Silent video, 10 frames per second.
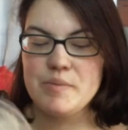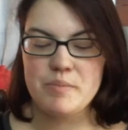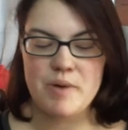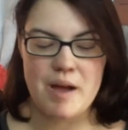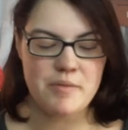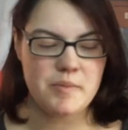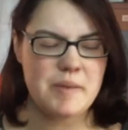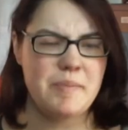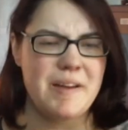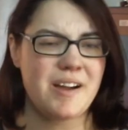probably
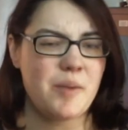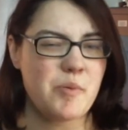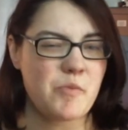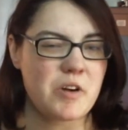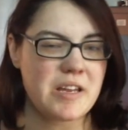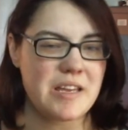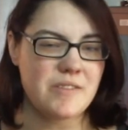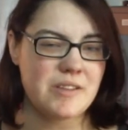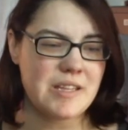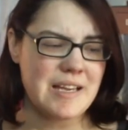pick up and work
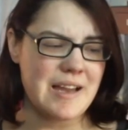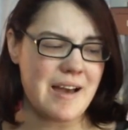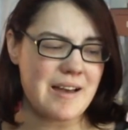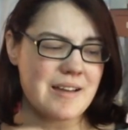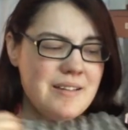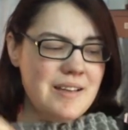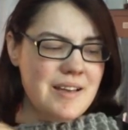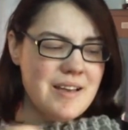evenly on